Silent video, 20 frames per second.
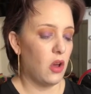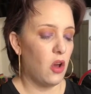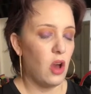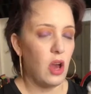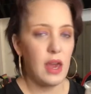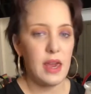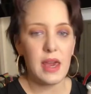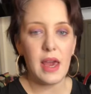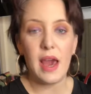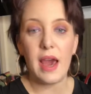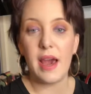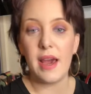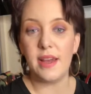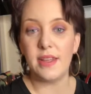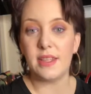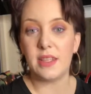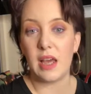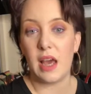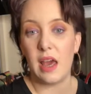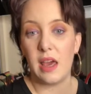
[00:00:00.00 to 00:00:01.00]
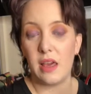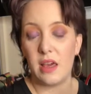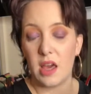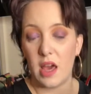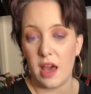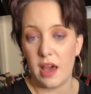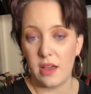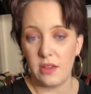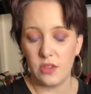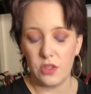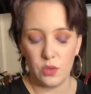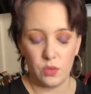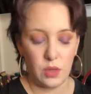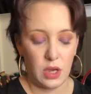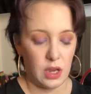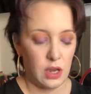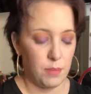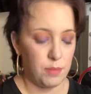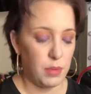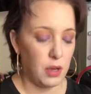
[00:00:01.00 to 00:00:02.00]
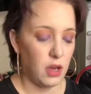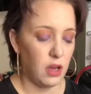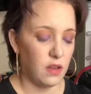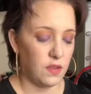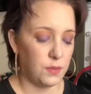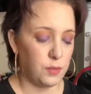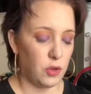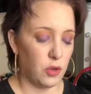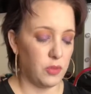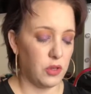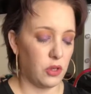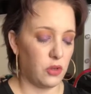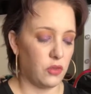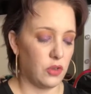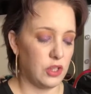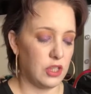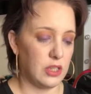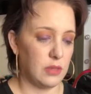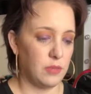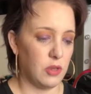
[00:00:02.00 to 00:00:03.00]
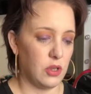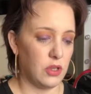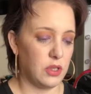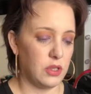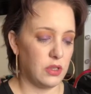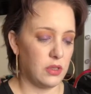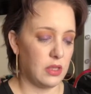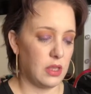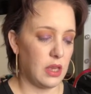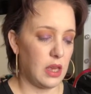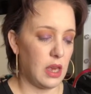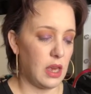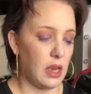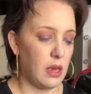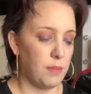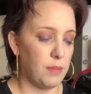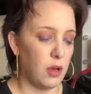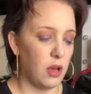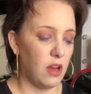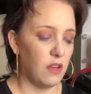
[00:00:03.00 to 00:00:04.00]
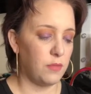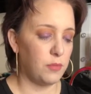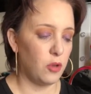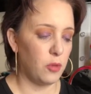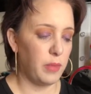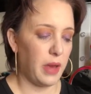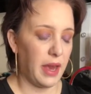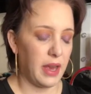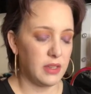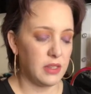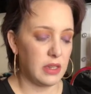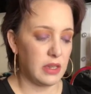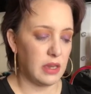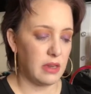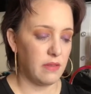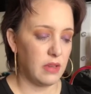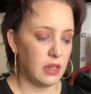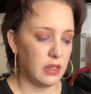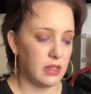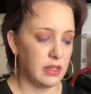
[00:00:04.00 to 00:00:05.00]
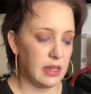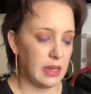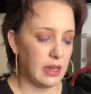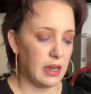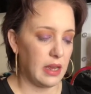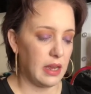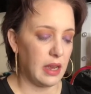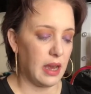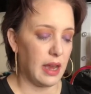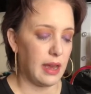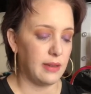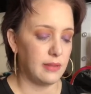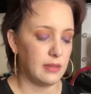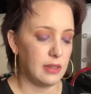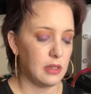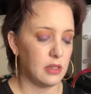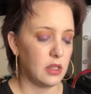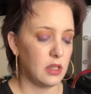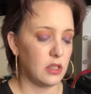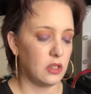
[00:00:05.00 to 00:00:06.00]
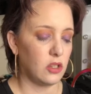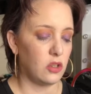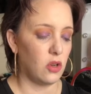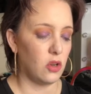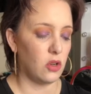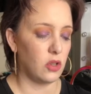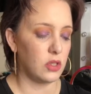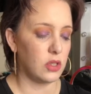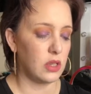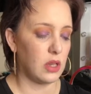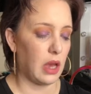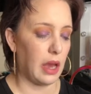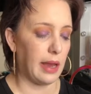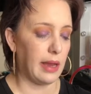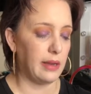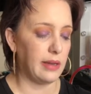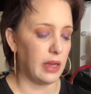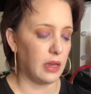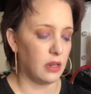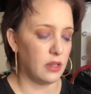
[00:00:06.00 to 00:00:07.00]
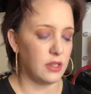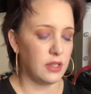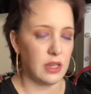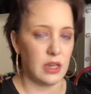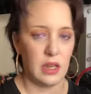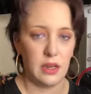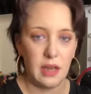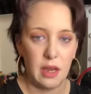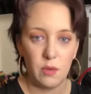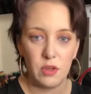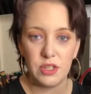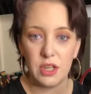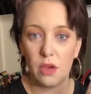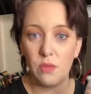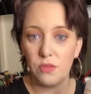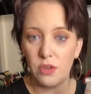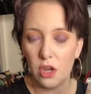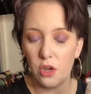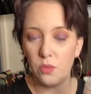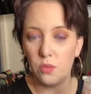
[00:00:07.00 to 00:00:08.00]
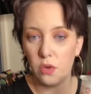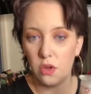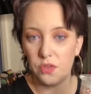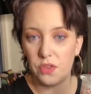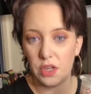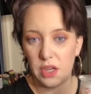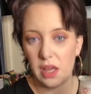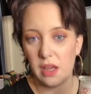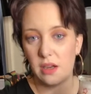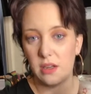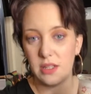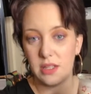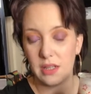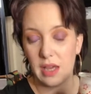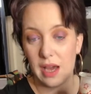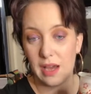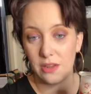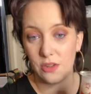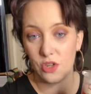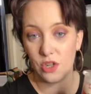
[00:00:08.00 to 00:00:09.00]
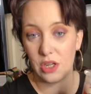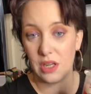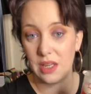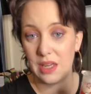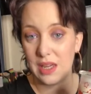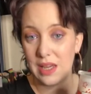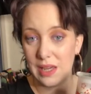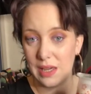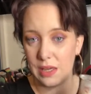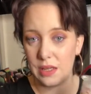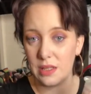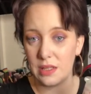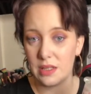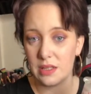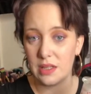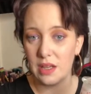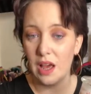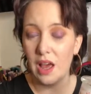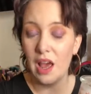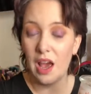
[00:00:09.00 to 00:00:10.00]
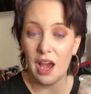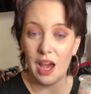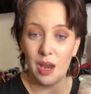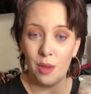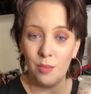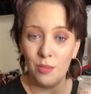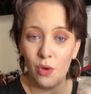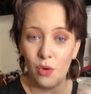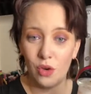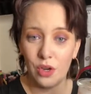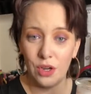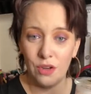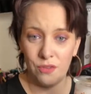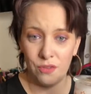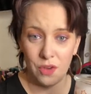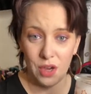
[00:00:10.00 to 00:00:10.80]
I had a candle and a bath bomb at Christmas. The bath bomb had earrings in it, and this has got a necklace in it. Now, I don't know what the necklace actually is, and I'm not going to